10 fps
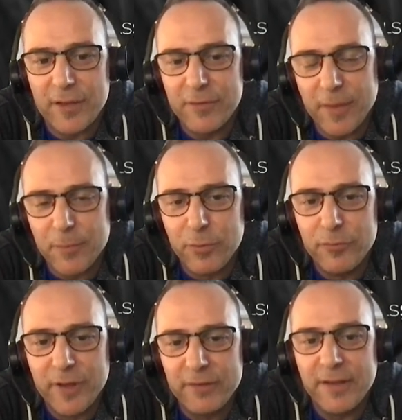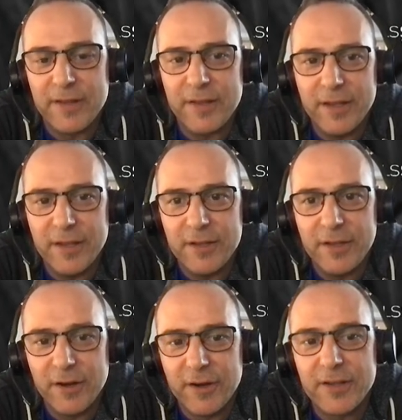So that proved out that
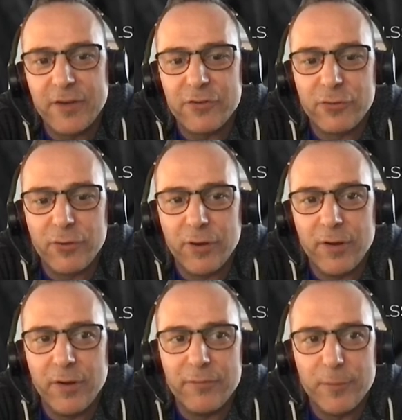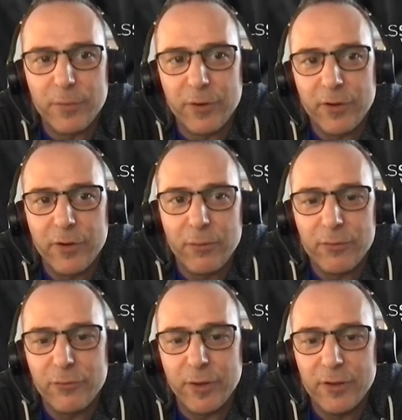the architecture of the protocol
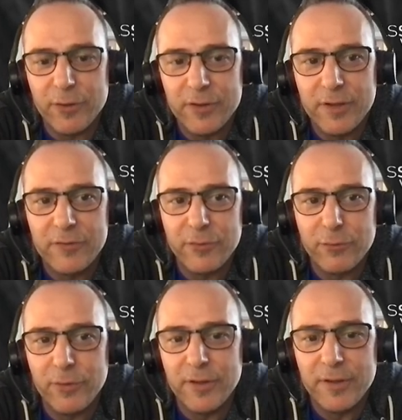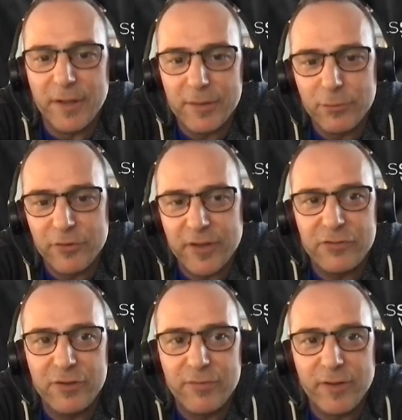was quite good. So it was
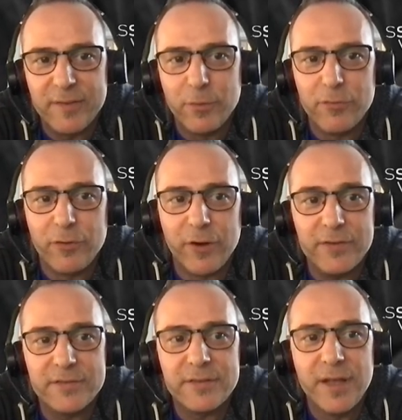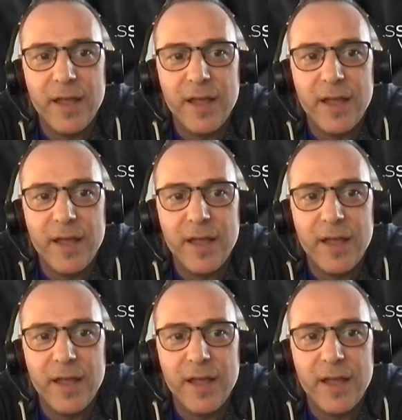actually flexible for us.